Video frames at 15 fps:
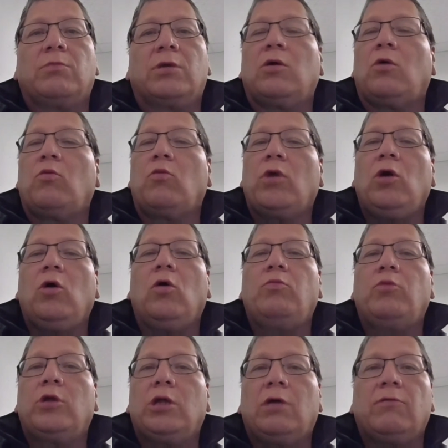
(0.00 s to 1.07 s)
But we
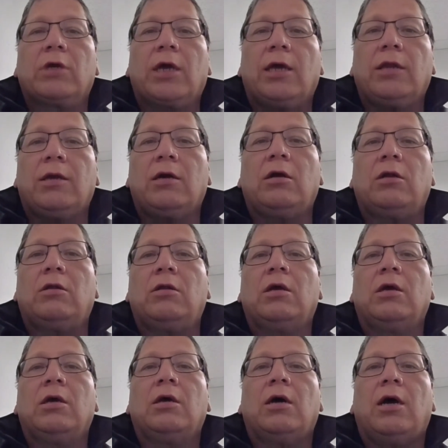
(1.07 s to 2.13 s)
hope we never get there. And
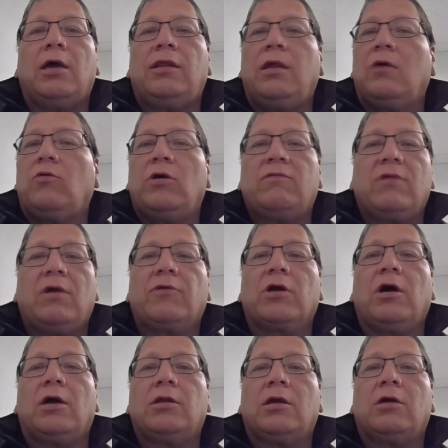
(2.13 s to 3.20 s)
I think we've never
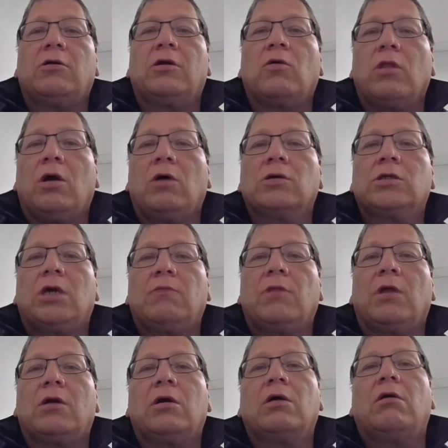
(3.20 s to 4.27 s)
gotten there in a long time. A
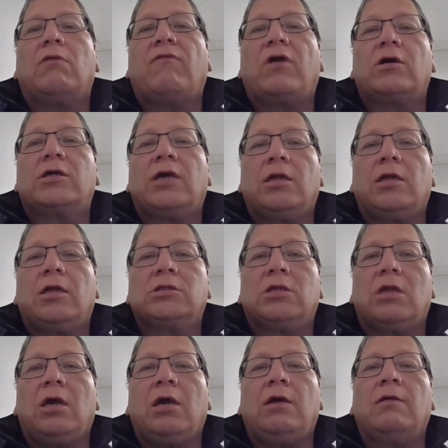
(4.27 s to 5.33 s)
lot of our tenants
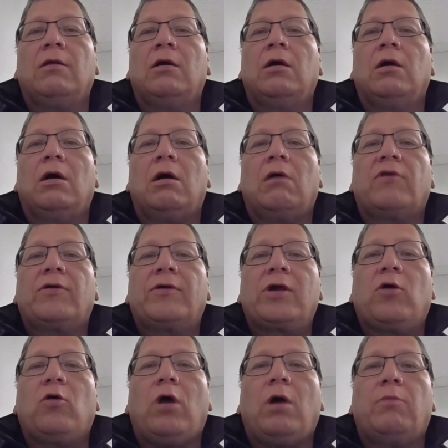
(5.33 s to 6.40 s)
today are very
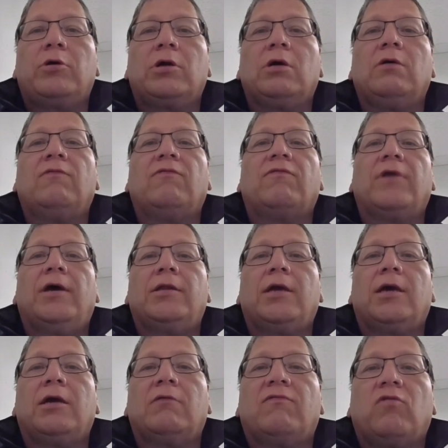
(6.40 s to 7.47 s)
cooperative, and
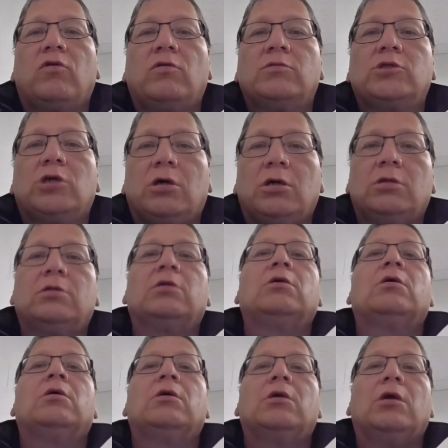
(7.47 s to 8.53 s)
they inform John,
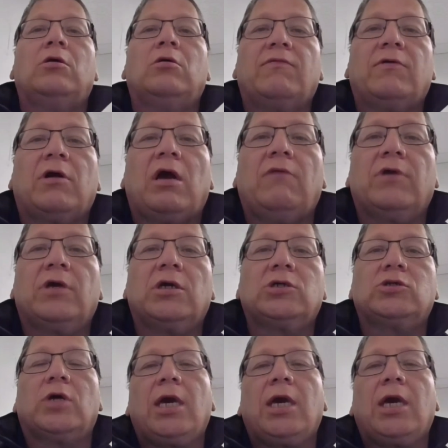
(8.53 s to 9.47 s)
if they're having issues.